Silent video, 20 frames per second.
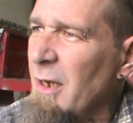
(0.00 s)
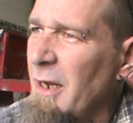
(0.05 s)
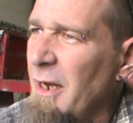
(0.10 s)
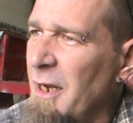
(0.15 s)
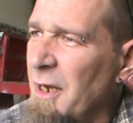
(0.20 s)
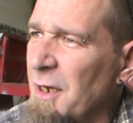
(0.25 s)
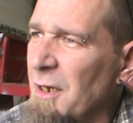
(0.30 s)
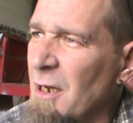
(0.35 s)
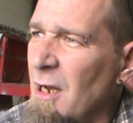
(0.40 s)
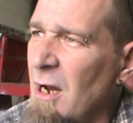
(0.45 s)

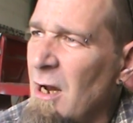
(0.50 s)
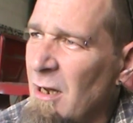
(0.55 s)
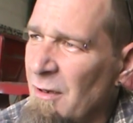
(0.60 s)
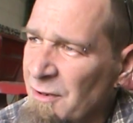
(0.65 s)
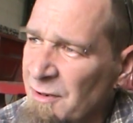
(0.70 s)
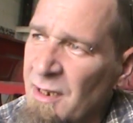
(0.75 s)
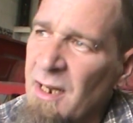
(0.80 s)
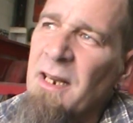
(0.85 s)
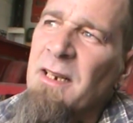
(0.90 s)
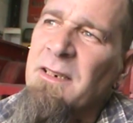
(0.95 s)
and
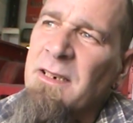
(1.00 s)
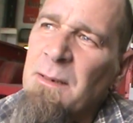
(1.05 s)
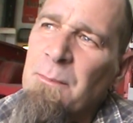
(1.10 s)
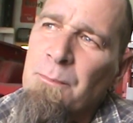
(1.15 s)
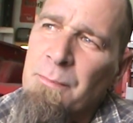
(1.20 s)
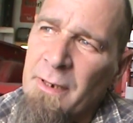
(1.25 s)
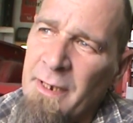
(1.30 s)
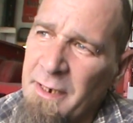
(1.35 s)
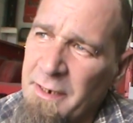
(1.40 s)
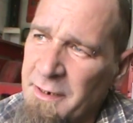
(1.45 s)

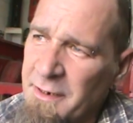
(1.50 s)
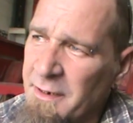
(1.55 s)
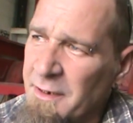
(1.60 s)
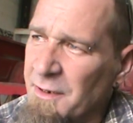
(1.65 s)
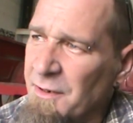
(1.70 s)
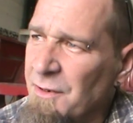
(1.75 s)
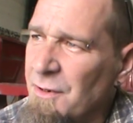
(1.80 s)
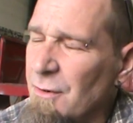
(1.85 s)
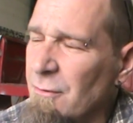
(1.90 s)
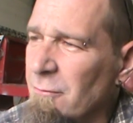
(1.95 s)
then blend it
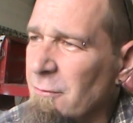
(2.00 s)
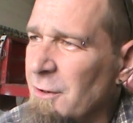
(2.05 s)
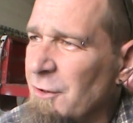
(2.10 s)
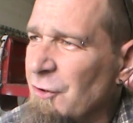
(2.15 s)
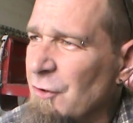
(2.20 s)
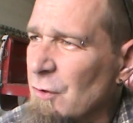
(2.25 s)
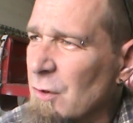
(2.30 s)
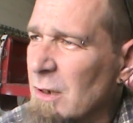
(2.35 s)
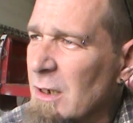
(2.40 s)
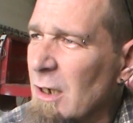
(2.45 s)
into the
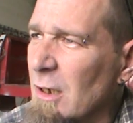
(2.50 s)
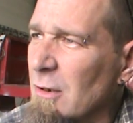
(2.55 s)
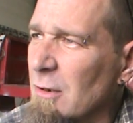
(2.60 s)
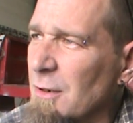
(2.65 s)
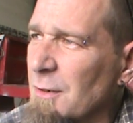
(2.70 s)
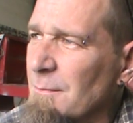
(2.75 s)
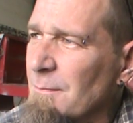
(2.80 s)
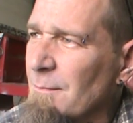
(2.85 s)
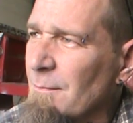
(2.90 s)
original color.